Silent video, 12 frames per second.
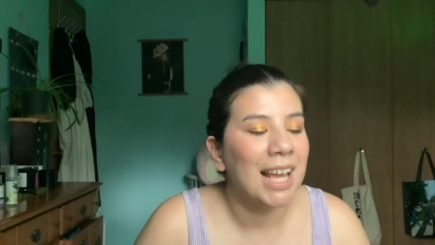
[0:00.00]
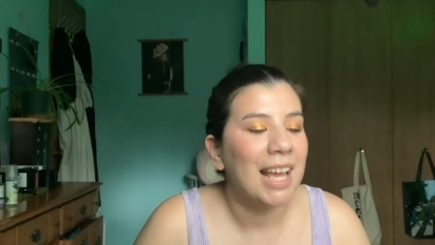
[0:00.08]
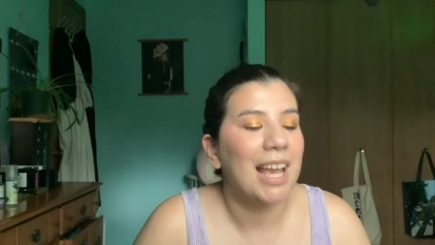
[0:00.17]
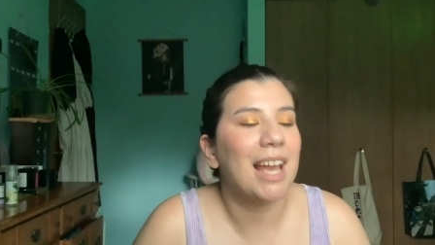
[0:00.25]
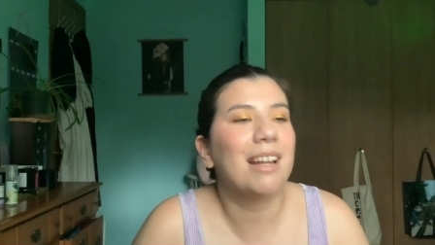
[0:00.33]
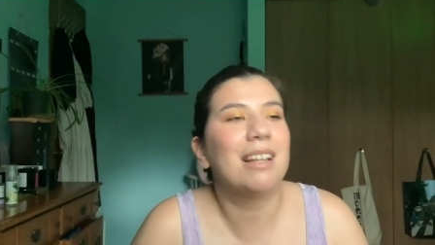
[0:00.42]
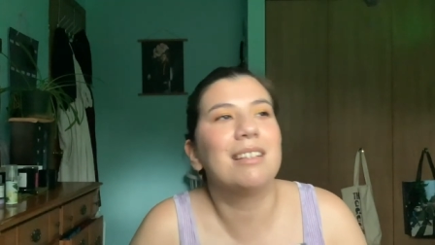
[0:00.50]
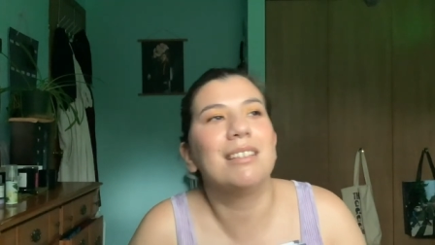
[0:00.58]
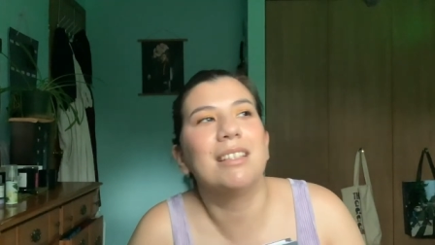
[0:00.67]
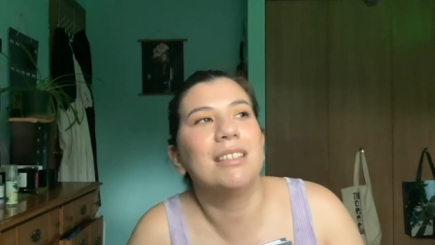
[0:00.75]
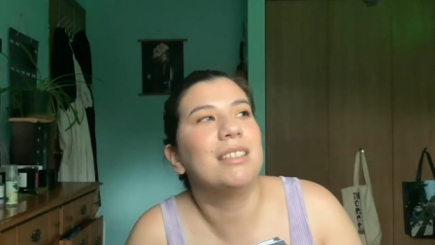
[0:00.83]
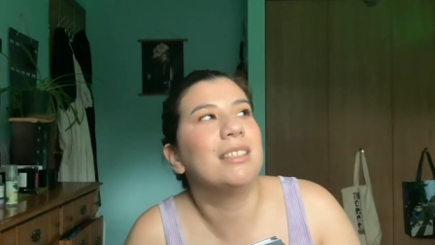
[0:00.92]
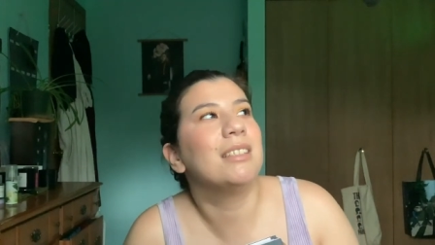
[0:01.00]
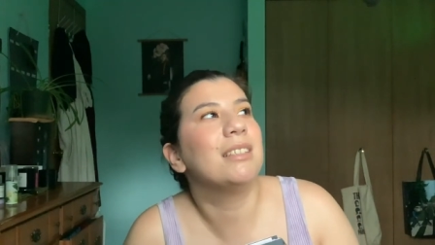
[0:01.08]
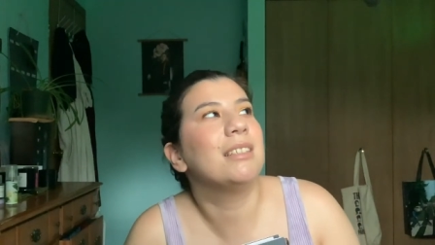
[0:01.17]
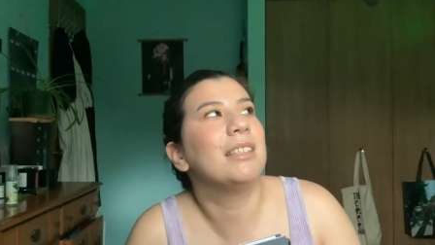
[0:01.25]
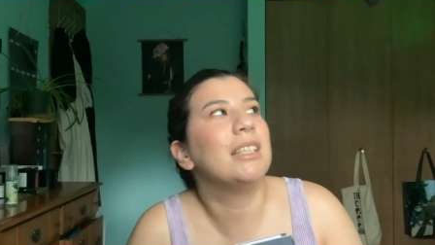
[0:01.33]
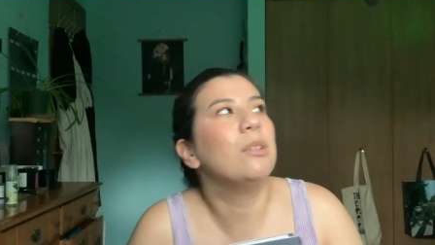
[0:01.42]
and it
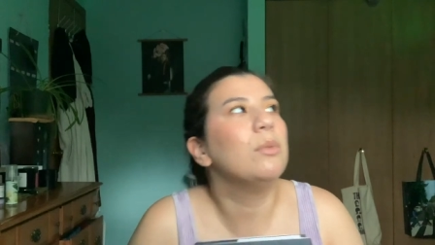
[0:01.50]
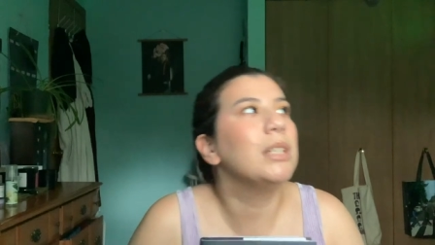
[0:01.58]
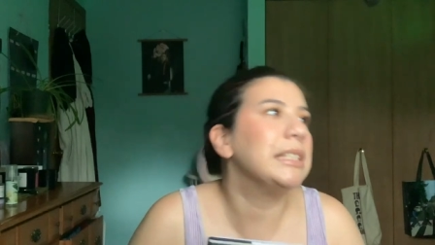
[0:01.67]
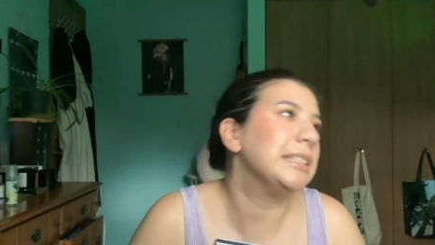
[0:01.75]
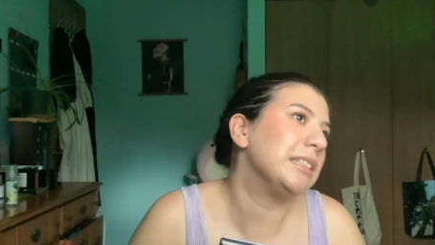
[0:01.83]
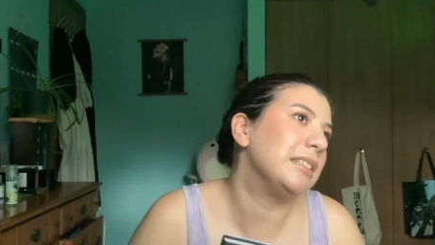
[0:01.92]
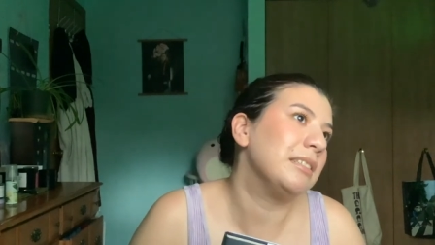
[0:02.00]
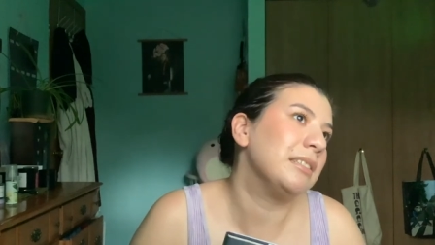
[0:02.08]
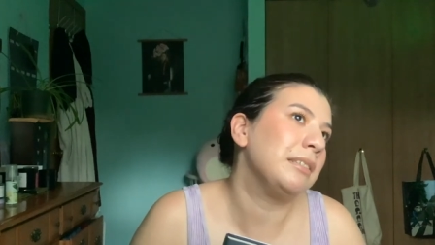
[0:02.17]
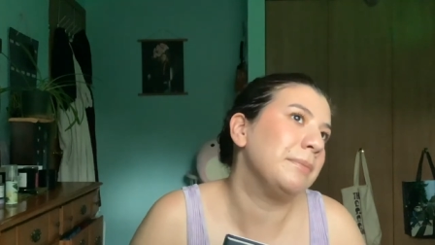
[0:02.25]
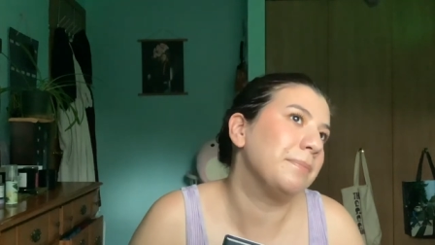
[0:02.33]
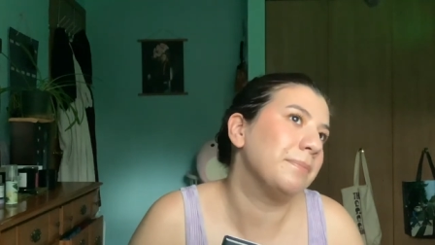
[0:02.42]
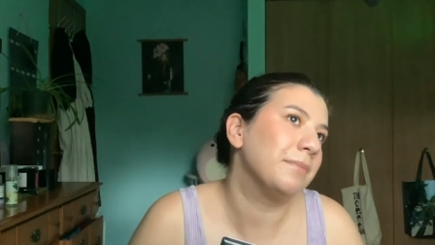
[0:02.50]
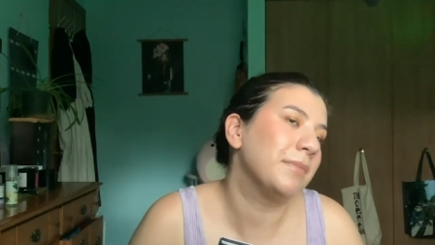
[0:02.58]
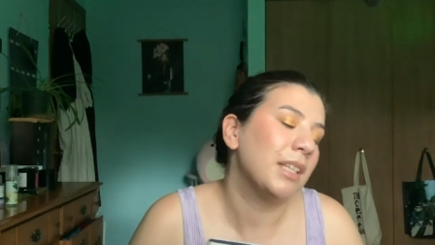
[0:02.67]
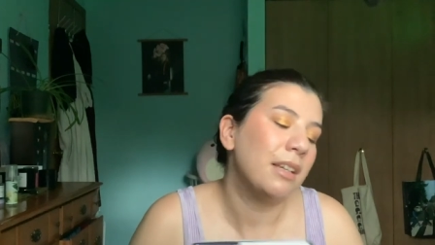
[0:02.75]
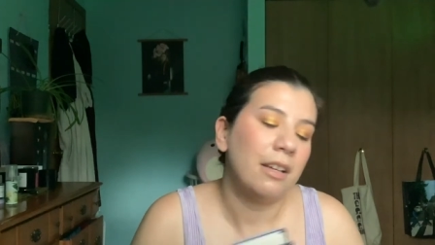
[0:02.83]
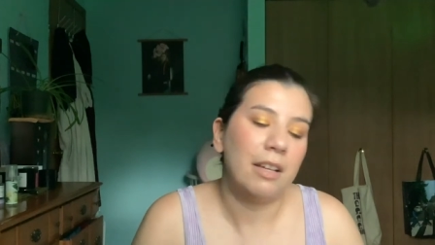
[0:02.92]
didn't, it wasn't,
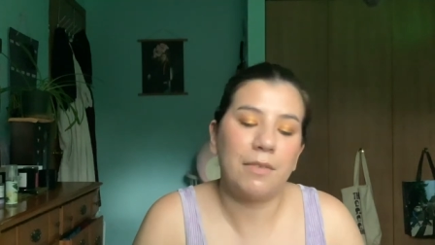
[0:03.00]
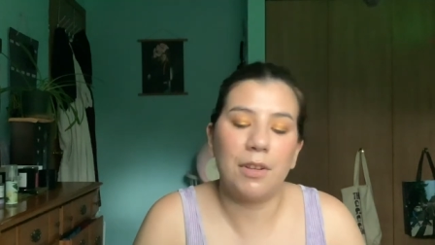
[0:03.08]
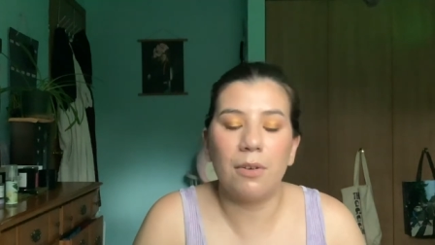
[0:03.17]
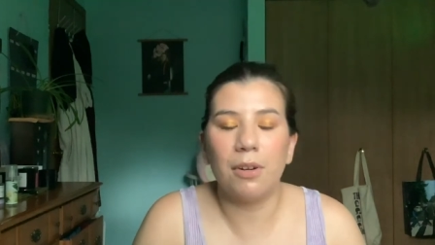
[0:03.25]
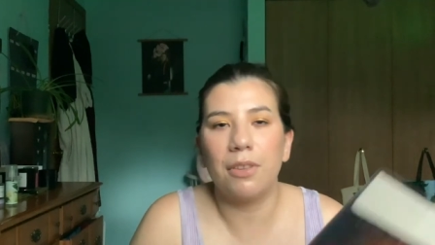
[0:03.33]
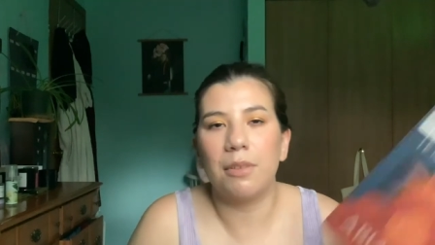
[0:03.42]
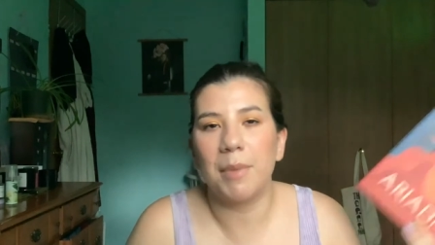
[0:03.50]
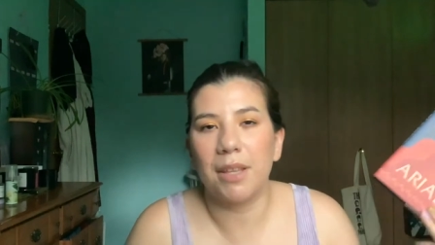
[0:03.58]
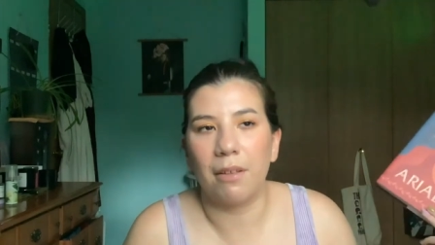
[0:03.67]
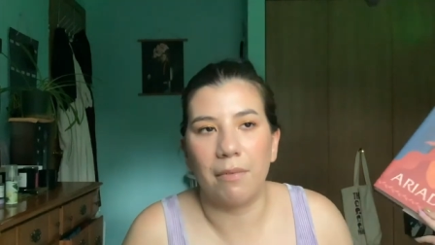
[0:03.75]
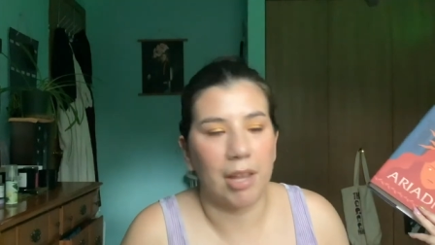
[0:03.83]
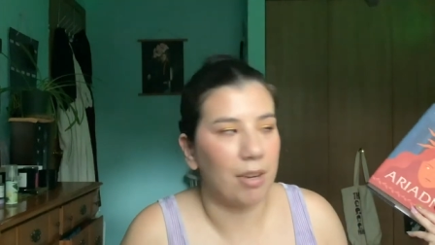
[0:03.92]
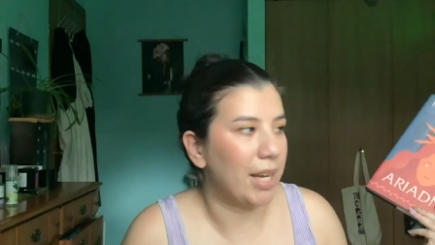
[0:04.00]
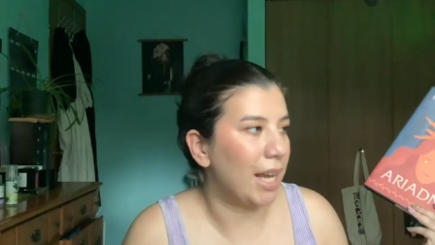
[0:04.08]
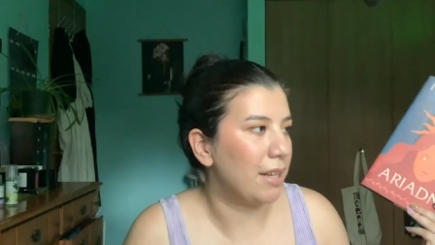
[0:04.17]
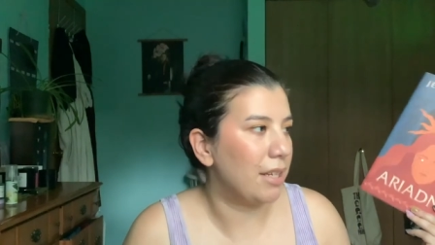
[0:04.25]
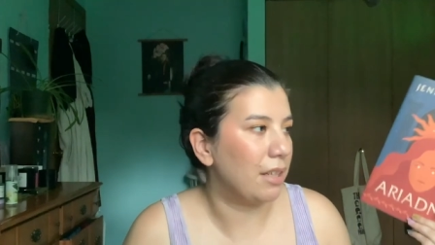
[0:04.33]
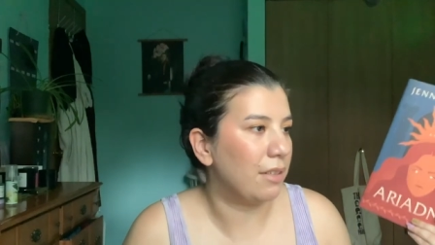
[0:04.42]
if you don't know the myth of
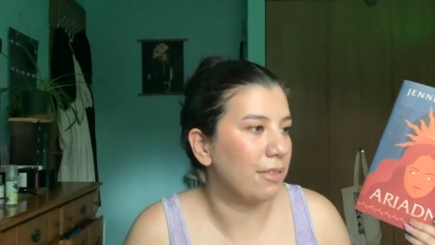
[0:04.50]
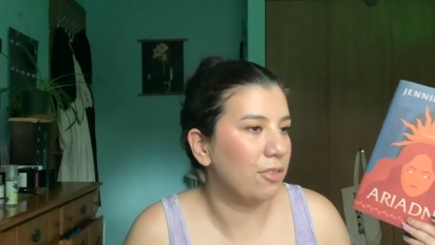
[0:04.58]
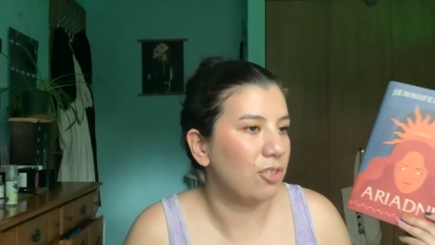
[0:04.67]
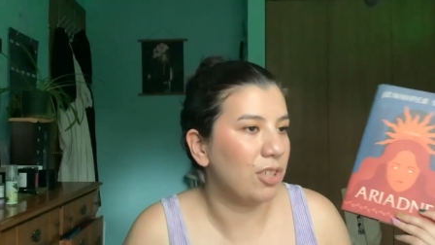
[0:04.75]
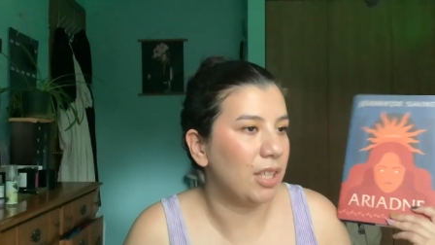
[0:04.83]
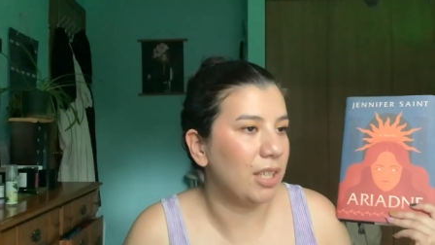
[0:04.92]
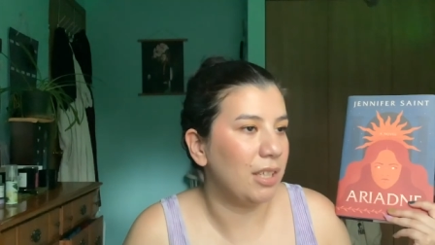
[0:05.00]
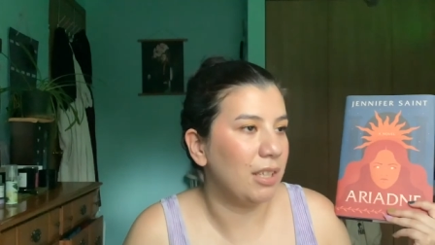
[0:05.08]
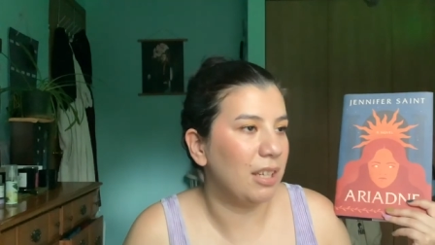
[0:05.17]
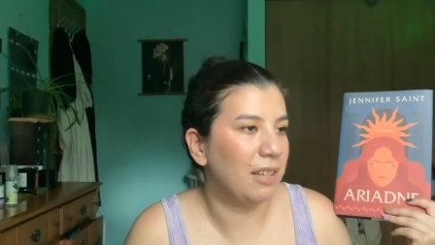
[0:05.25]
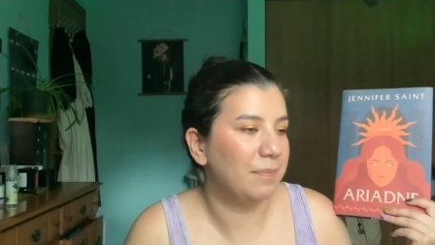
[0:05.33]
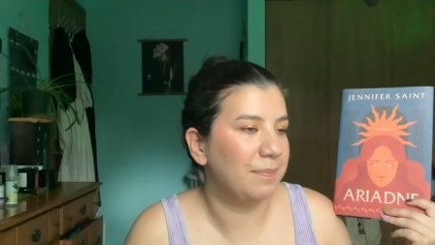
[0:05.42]
Ariadne, it's, she